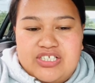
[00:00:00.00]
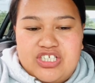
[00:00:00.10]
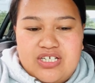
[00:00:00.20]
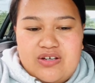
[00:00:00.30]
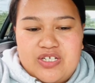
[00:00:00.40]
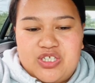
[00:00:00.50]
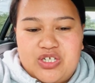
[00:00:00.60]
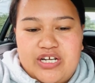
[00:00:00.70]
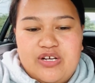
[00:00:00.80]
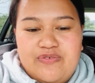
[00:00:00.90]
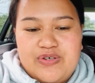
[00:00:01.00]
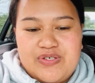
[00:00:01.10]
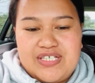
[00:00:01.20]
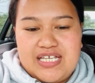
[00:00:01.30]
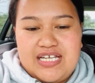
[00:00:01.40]
she lost track of her
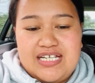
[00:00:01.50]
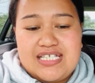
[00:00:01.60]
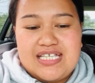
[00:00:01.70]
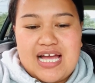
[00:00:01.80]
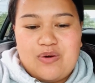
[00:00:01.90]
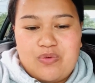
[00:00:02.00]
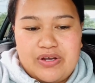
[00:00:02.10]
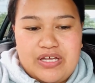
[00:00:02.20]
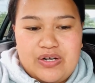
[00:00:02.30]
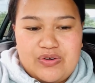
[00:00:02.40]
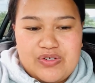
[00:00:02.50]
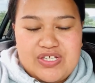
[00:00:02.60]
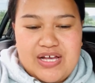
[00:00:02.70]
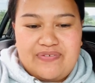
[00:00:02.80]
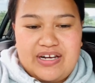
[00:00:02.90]
seed and started working on
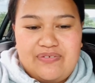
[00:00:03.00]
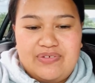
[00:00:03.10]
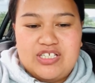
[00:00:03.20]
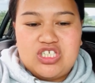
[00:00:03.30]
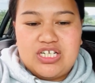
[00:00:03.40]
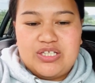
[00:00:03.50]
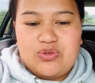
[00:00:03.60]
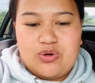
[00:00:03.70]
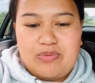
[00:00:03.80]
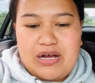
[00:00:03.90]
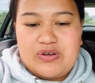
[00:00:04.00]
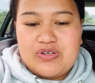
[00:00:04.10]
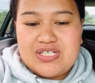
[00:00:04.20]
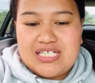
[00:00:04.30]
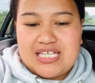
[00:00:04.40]
herself and eventually thought about
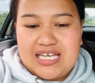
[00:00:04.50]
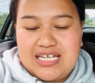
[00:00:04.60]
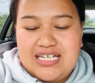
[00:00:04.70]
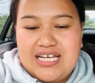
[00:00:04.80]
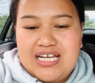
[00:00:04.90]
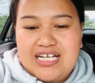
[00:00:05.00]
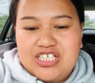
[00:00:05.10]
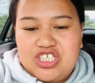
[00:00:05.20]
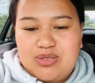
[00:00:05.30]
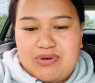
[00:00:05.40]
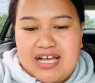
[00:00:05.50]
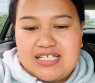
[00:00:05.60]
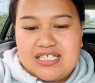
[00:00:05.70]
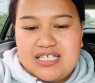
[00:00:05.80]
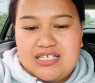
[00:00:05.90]
her seed she
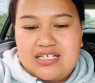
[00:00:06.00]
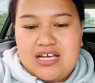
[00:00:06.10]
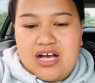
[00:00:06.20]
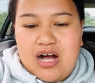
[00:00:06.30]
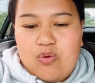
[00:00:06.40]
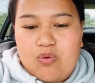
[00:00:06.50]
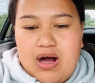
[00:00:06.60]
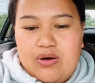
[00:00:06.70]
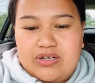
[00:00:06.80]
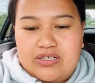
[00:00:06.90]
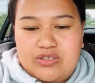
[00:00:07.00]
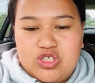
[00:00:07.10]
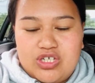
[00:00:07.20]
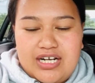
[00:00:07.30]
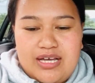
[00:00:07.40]
planted a while in
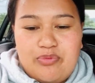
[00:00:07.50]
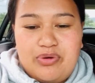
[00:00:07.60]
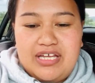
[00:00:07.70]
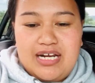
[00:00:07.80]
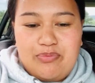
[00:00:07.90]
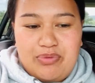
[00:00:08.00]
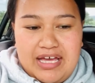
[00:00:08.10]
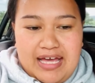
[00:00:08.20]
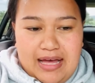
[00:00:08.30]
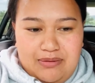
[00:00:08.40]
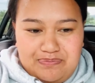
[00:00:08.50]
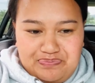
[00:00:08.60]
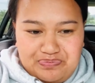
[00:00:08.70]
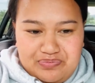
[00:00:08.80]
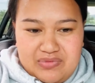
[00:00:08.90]
Australia, picking it back up
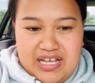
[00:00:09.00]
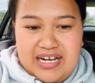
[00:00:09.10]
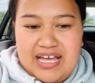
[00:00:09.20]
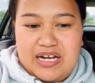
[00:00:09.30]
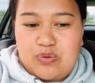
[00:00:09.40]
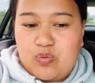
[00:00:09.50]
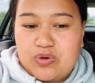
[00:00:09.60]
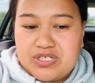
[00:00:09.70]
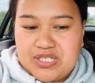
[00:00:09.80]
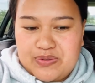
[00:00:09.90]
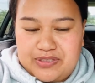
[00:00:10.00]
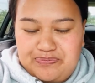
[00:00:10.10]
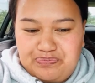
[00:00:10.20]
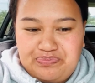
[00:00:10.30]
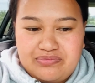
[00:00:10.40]
and adding water to it.
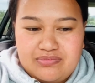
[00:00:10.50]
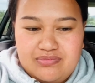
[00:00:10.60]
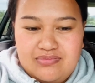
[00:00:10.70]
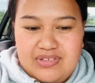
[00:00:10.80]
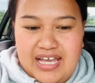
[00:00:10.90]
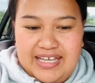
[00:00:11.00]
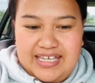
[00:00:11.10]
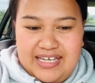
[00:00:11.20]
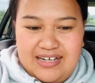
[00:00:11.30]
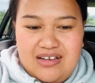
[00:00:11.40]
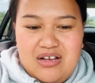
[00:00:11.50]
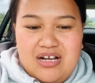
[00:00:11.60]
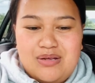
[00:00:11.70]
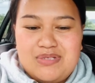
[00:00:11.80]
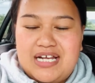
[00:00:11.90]
Again,
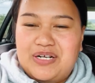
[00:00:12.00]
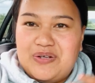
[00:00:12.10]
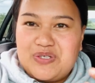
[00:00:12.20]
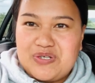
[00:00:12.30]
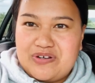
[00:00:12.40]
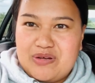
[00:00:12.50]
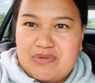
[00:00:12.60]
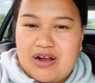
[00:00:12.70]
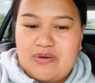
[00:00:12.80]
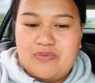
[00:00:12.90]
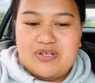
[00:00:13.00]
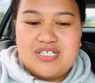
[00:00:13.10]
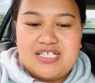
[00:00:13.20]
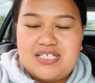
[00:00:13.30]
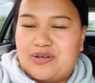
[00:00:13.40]
I'm telling her story in my own
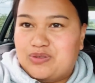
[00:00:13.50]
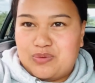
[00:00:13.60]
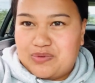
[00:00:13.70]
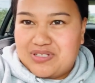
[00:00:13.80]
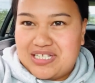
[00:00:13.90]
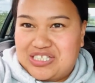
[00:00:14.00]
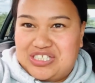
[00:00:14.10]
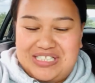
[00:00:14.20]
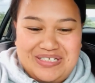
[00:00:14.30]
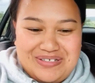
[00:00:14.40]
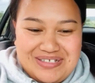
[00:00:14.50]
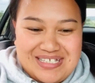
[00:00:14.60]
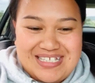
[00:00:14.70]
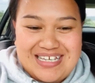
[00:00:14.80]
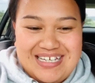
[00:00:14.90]
words. These are not the words that she
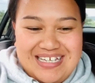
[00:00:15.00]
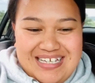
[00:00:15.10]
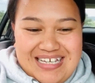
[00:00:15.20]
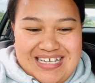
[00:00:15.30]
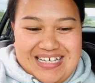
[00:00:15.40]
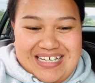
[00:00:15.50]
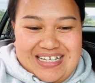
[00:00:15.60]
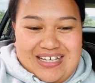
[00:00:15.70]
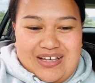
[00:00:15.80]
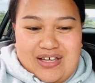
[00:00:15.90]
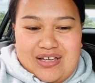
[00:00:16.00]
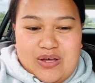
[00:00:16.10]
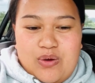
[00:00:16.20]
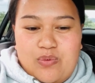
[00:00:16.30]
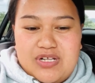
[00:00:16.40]
used.
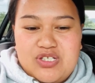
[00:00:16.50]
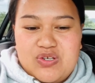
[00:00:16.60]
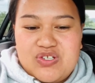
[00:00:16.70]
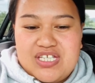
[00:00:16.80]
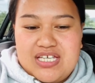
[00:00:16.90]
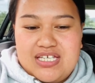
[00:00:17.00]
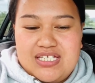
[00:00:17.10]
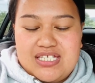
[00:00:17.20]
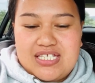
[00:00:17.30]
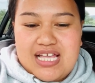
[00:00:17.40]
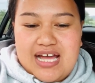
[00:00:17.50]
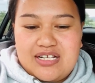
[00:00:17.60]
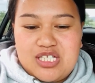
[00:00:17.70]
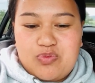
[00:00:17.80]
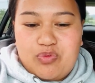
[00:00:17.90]
Once her seed
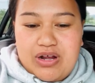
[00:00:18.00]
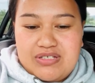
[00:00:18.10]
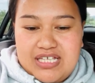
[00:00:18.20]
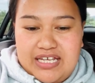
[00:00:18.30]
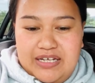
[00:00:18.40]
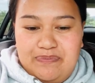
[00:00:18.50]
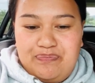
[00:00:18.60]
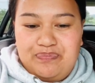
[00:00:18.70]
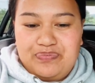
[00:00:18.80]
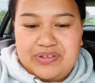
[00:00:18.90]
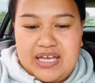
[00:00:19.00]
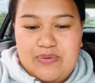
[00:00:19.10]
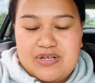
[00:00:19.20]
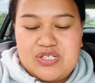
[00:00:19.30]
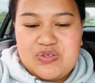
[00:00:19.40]
started sprouting,
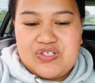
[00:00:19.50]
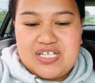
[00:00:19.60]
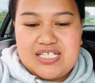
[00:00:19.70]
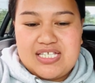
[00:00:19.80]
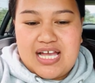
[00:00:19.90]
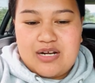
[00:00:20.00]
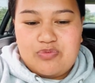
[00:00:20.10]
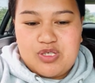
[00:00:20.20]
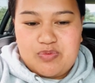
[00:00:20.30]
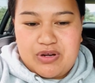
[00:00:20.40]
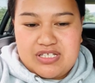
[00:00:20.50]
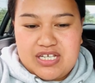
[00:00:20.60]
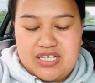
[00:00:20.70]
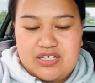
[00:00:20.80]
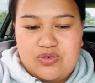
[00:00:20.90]
okay, once her seed started
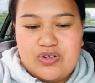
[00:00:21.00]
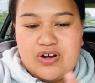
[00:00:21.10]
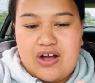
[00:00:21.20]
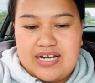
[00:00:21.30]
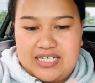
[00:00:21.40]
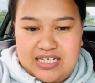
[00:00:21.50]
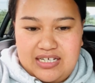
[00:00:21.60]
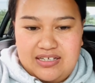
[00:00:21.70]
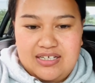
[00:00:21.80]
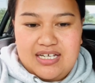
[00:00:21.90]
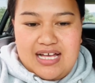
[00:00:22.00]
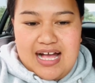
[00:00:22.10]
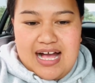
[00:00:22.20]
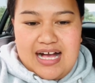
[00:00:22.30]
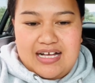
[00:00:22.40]
sprouting or her idea,
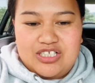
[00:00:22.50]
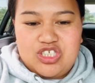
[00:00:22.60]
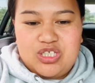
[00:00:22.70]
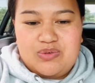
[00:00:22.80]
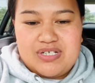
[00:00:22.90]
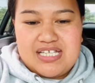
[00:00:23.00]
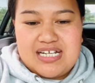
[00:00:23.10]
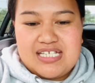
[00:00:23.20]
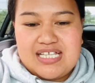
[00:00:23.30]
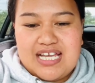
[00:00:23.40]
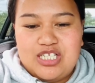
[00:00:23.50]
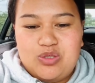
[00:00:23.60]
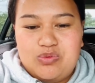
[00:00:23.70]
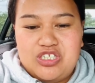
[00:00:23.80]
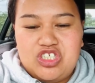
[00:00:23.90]
uh, she was at a
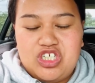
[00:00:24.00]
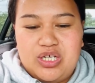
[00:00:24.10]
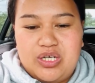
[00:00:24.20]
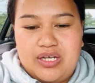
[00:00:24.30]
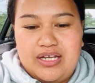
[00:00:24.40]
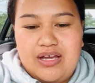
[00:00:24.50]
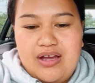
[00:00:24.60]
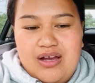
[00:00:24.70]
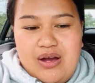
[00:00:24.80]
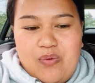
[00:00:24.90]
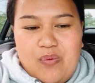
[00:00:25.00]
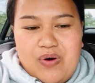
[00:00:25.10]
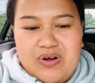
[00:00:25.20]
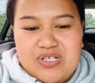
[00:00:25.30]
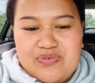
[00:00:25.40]
stage where she
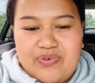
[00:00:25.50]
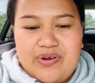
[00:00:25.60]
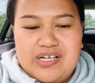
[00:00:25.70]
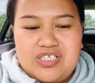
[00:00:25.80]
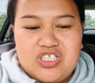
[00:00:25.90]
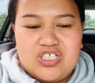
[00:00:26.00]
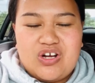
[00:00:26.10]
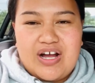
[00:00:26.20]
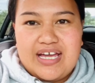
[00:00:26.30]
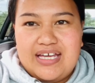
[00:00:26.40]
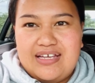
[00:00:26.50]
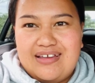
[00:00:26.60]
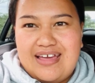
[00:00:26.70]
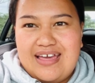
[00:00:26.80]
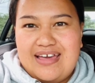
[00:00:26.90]
was very shy
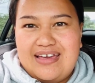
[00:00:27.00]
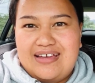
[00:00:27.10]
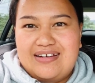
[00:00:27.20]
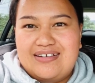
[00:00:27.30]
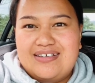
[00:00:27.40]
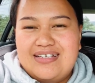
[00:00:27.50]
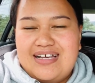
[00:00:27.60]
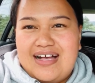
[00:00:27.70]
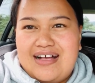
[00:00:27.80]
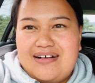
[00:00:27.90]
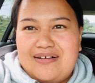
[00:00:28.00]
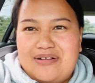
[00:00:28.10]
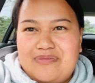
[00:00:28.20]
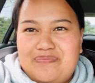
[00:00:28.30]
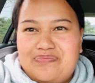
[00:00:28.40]
and
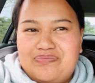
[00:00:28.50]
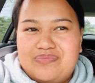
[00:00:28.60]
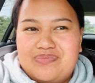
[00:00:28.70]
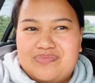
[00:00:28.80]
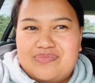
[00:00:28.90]
um,